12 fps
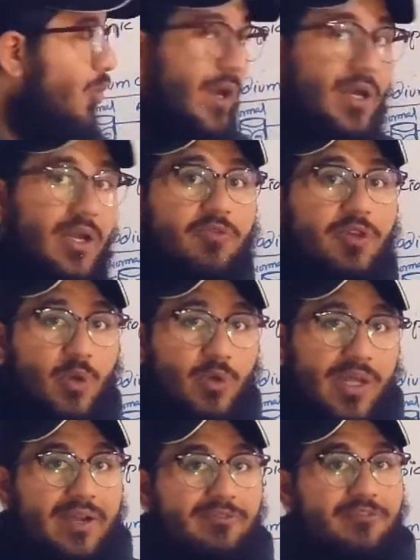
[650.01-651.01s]
Well, we
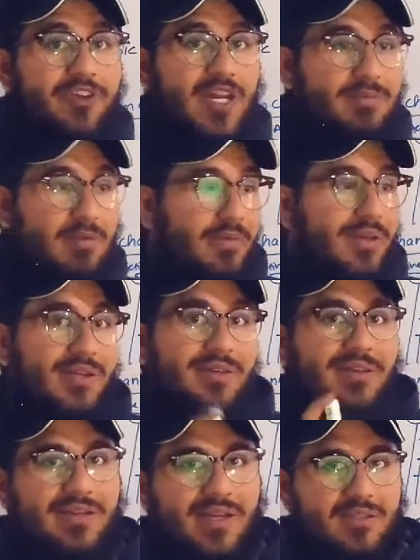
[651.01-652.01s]
know that verapamil
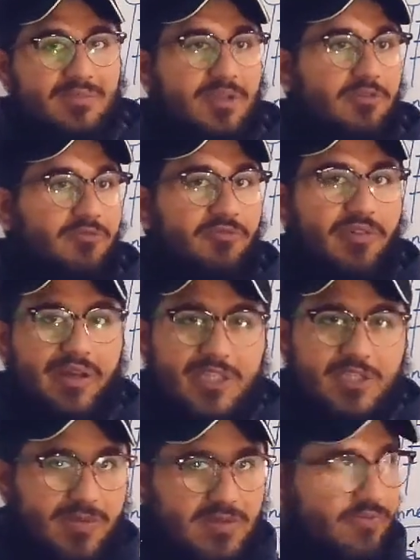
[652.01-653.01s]
and diltiazem, they are
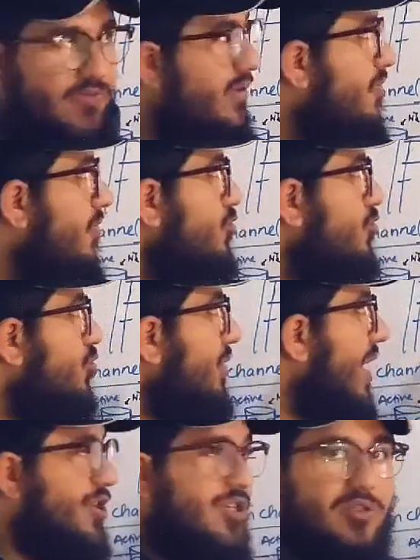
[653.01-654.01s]
very specific for to
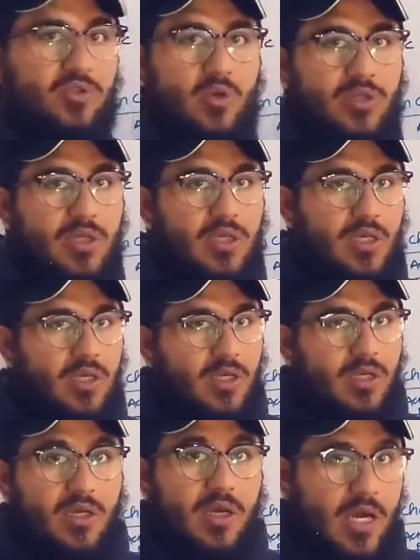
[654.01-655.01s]
do the actions on the
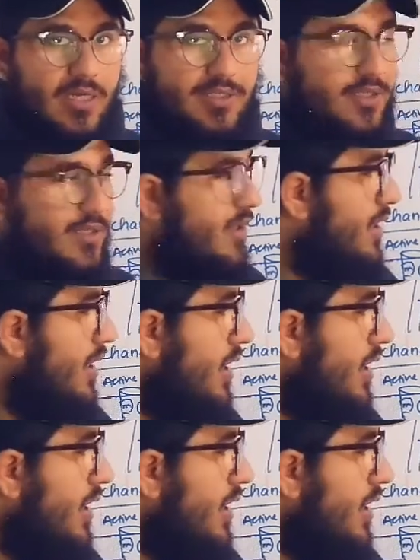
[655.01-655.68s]
heart.